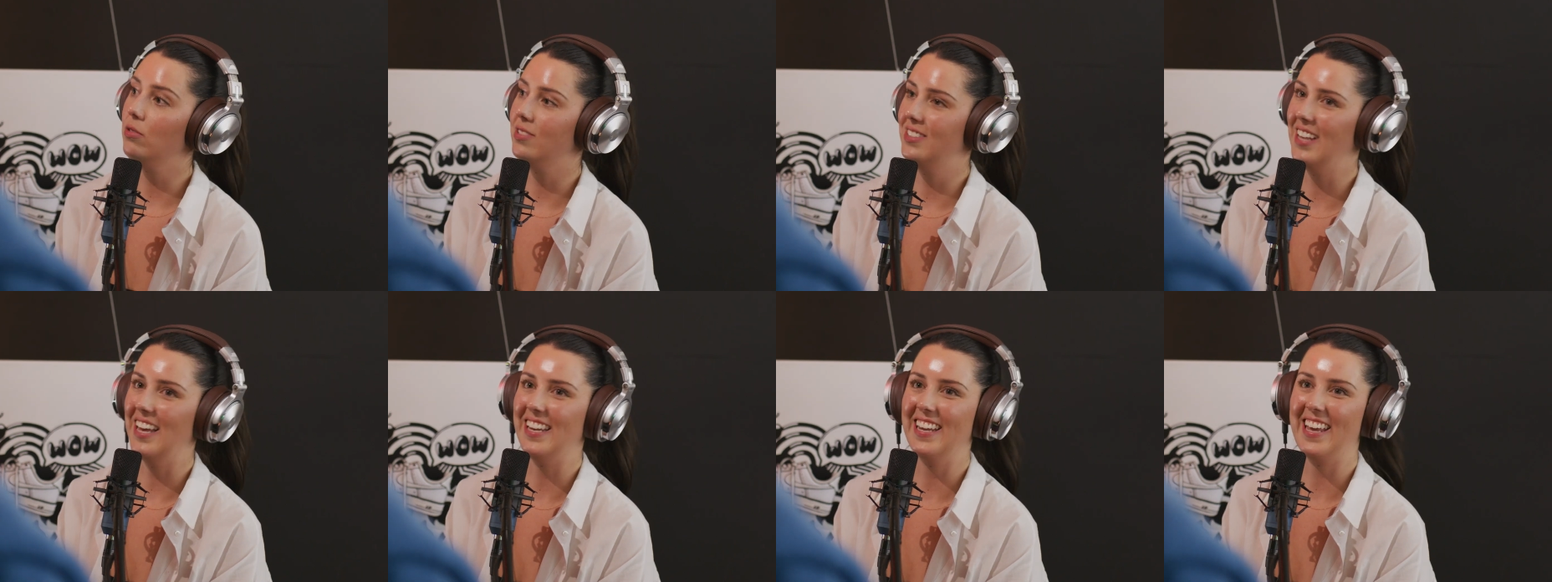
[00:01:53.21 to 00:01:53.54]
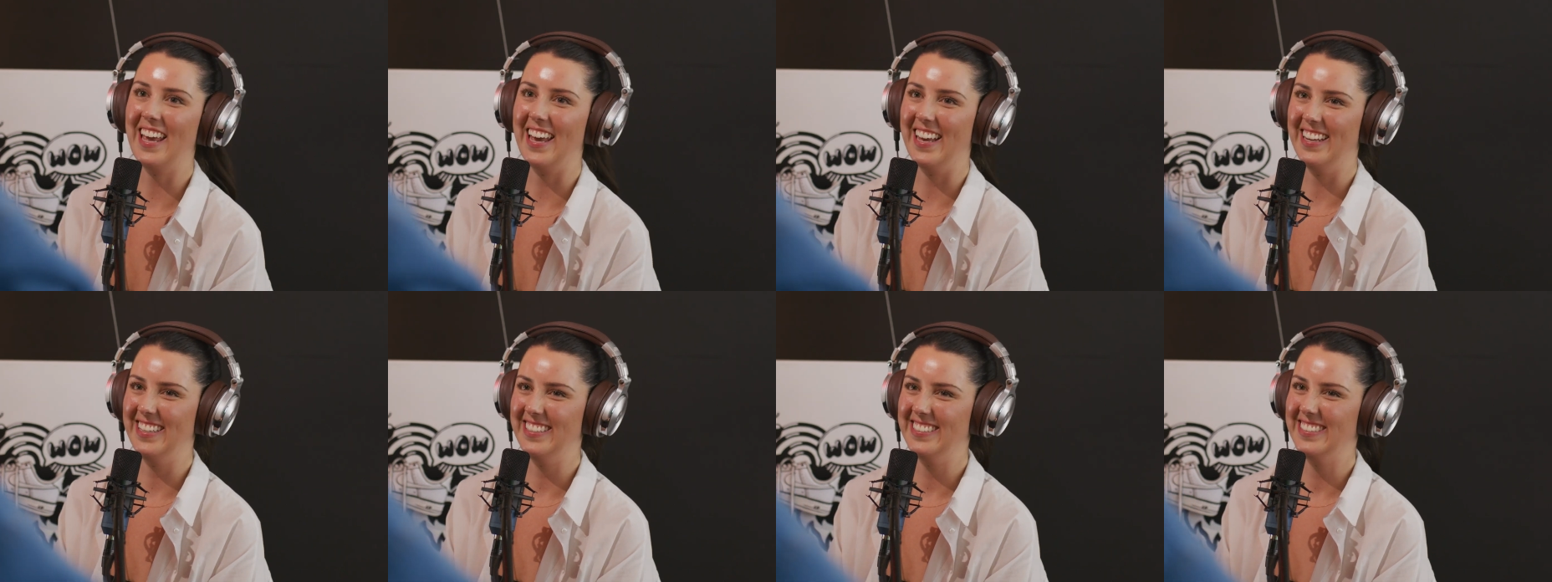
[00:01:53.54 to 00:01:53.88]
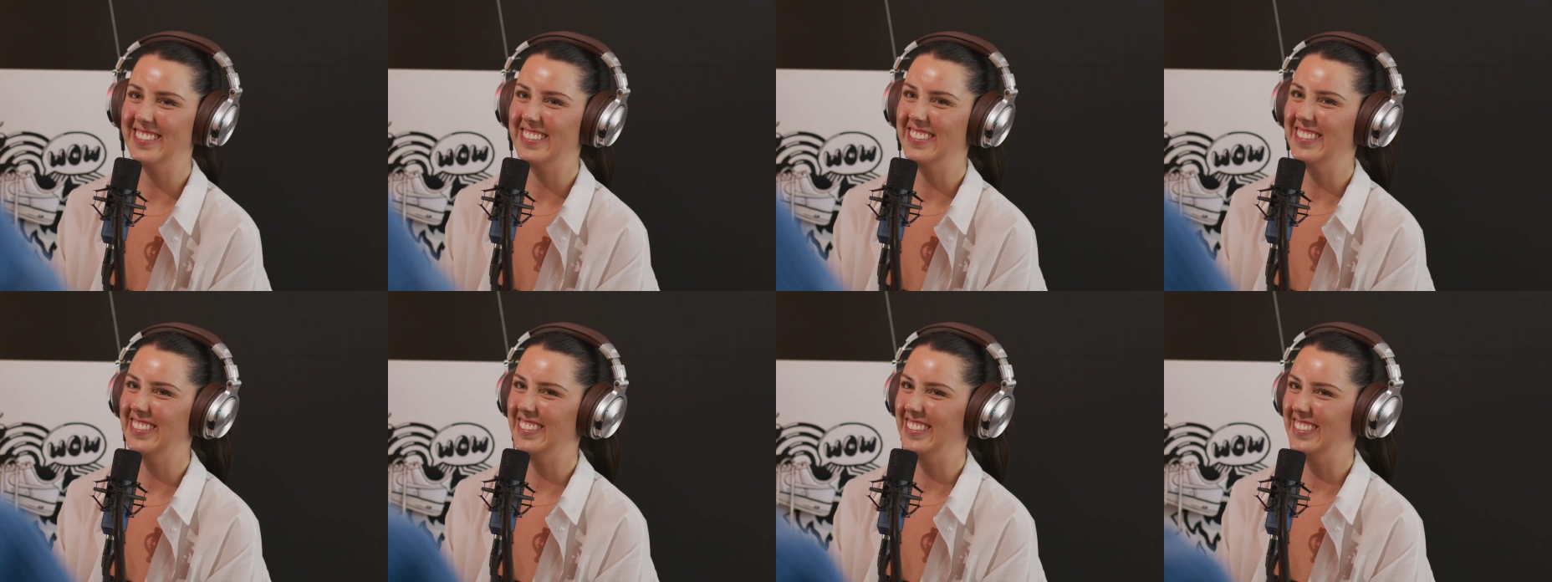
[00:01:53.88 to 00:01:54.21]
and I think
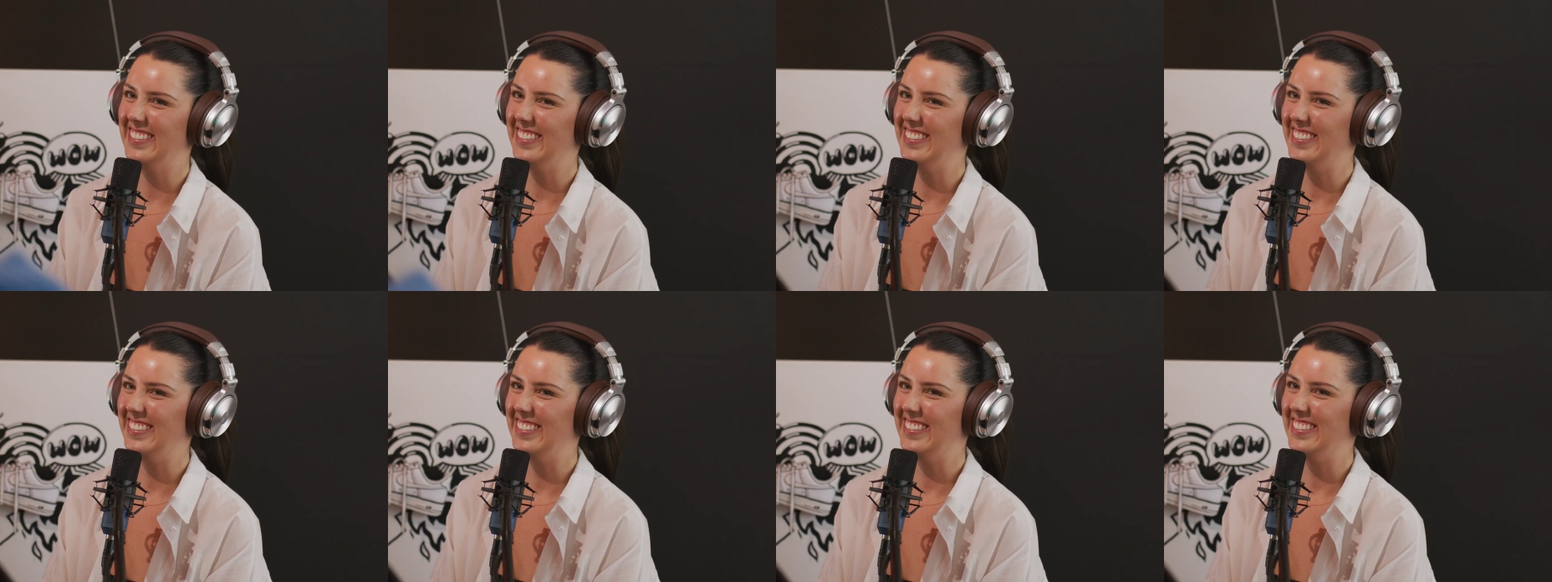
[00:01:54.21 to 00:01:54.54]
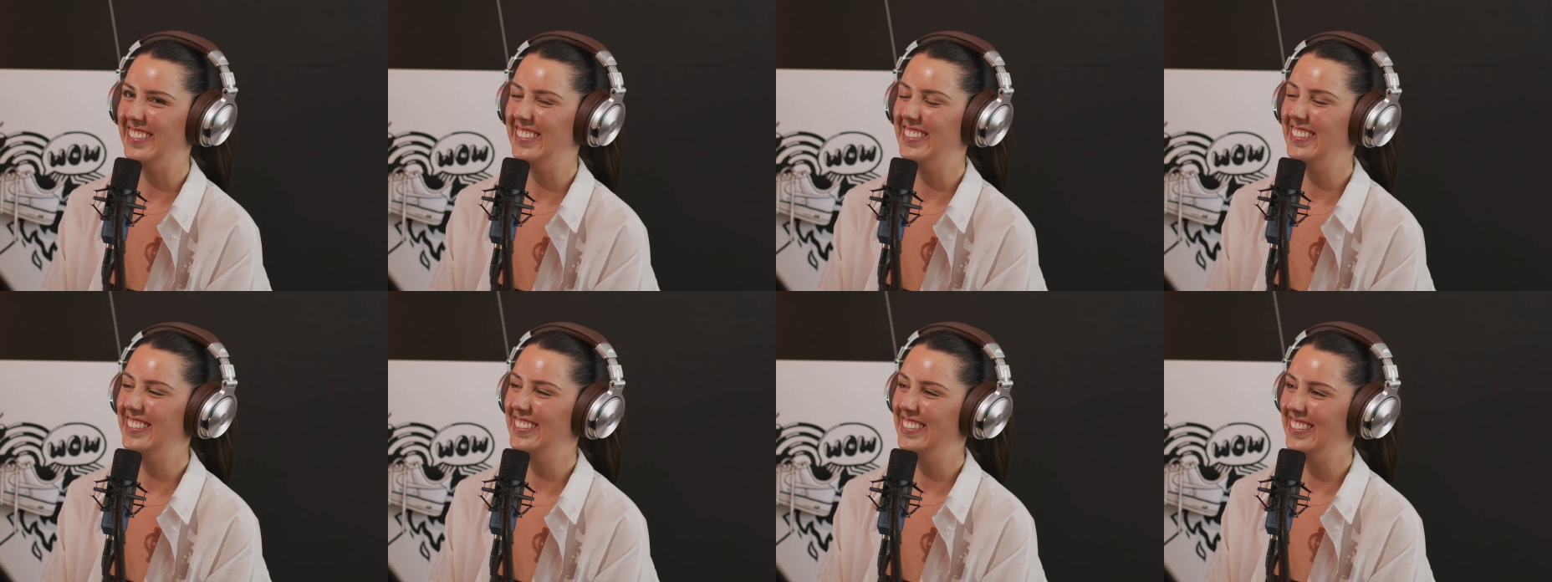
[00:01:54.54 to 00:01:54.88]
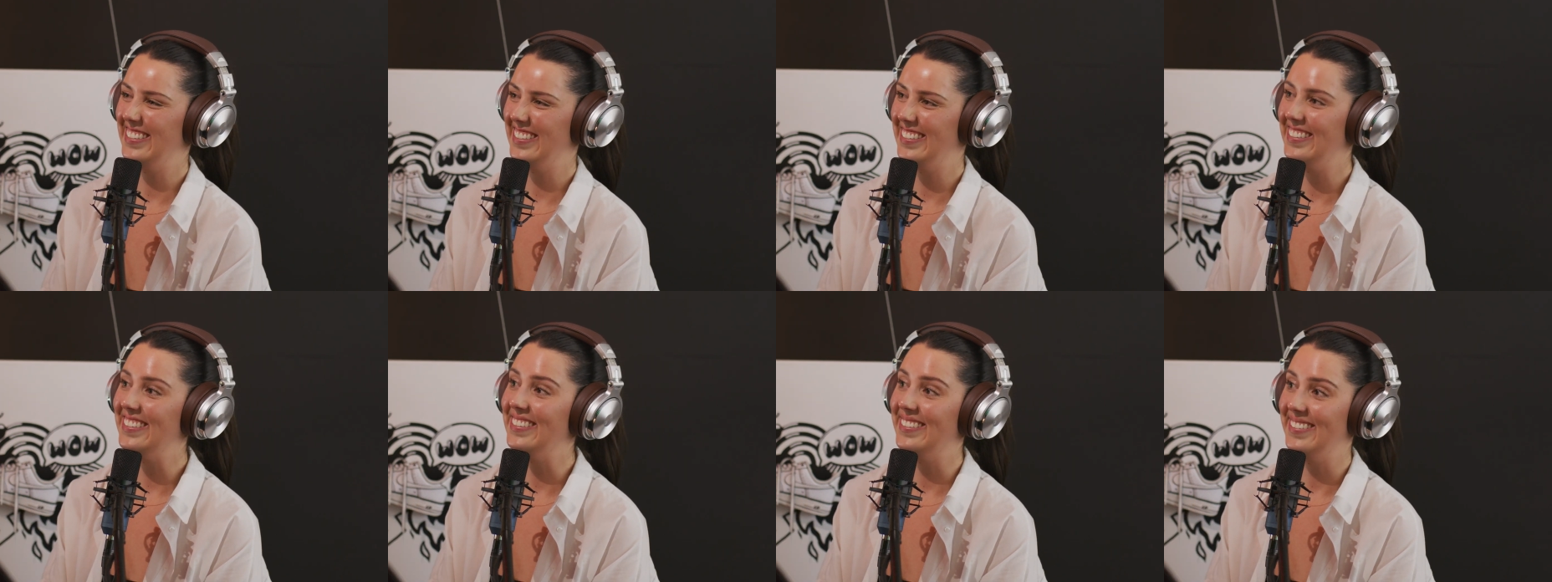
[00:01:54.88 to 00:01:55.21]
it goes
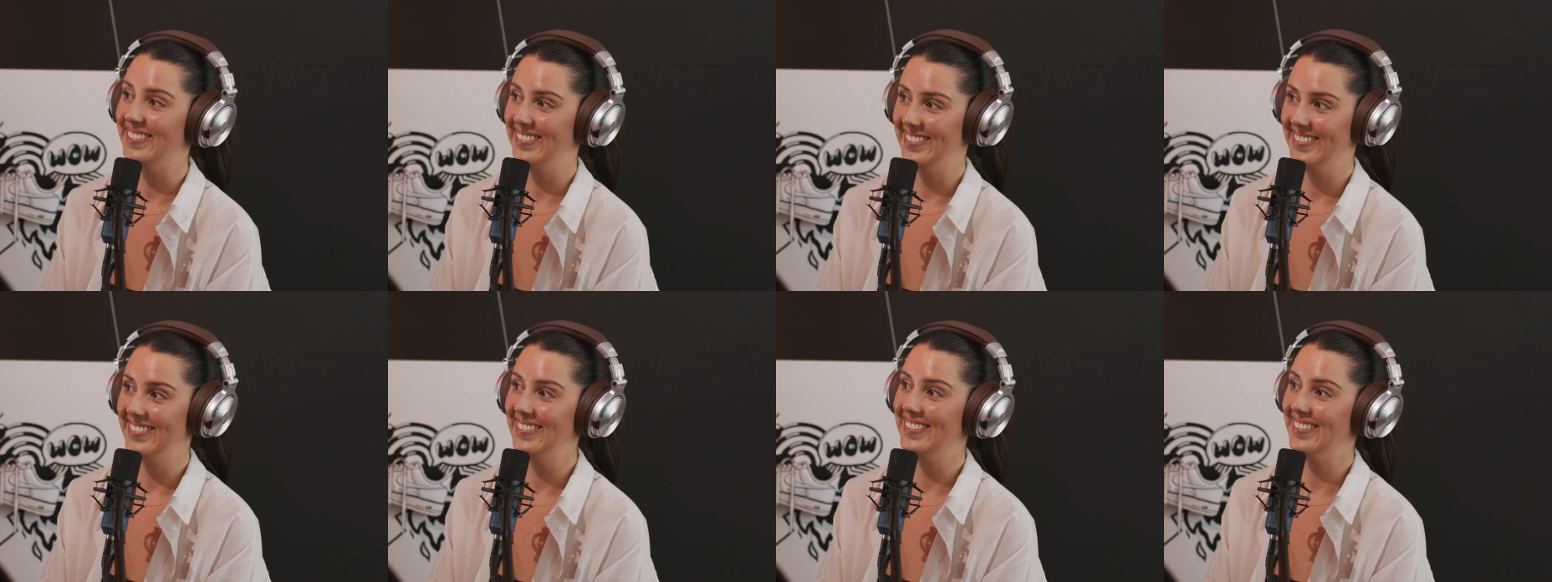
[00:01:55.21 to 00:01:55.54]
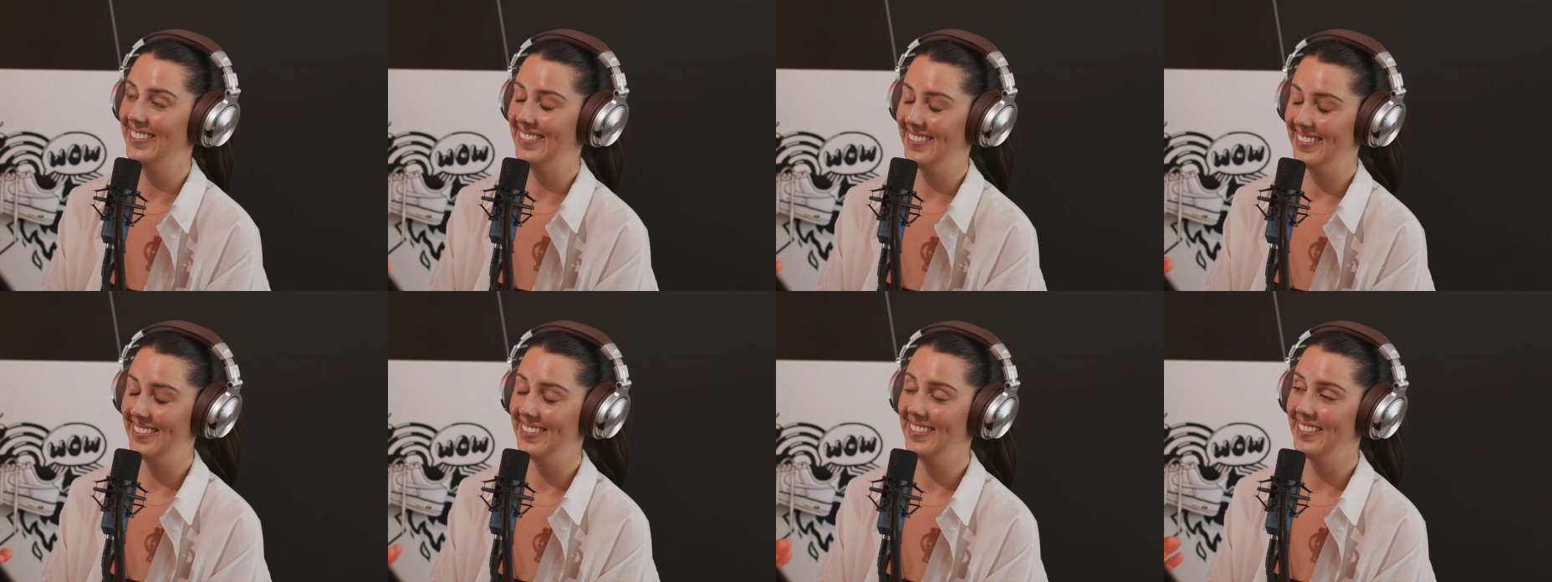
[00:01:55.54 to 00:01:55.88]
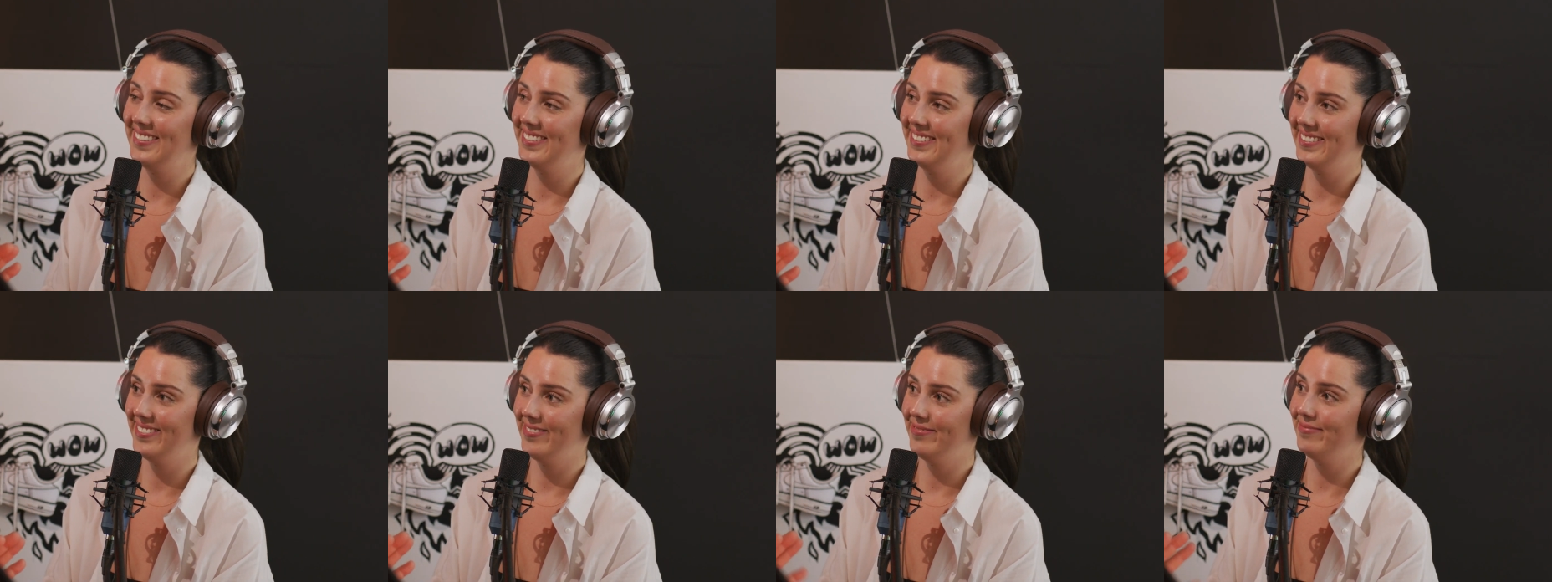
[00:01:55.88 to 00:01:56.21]
all across the
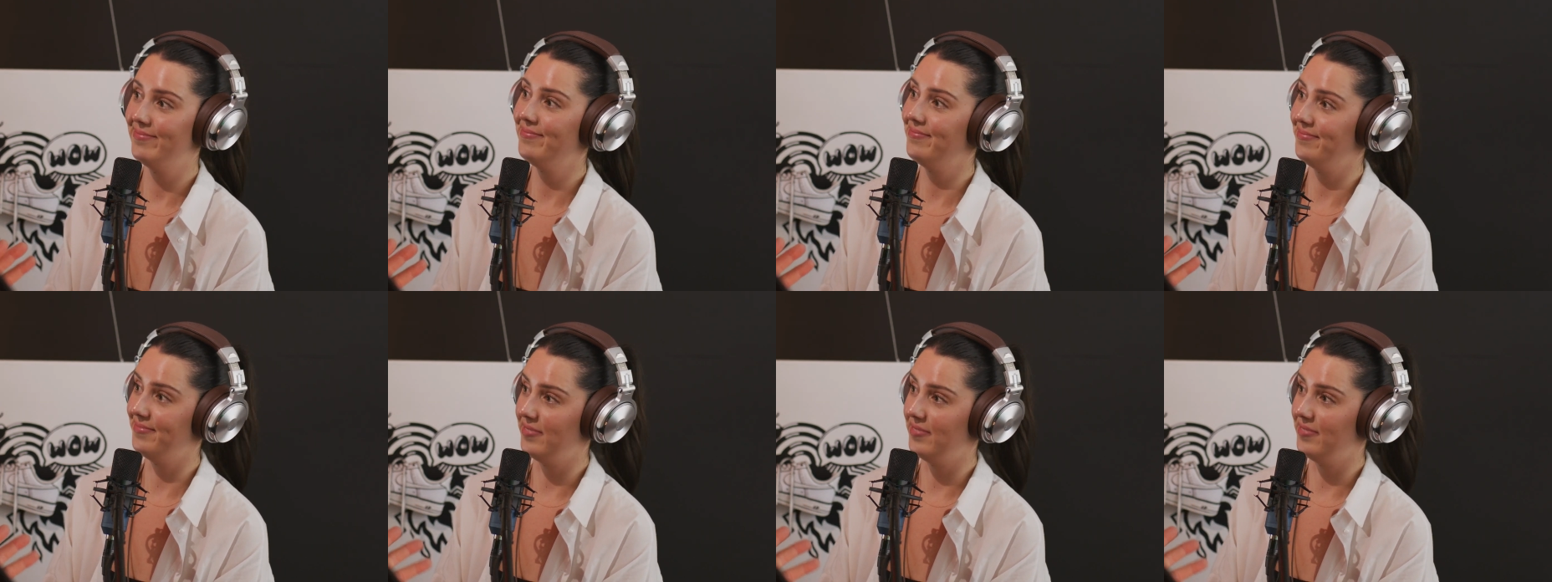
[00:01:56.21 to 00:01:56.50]
industry.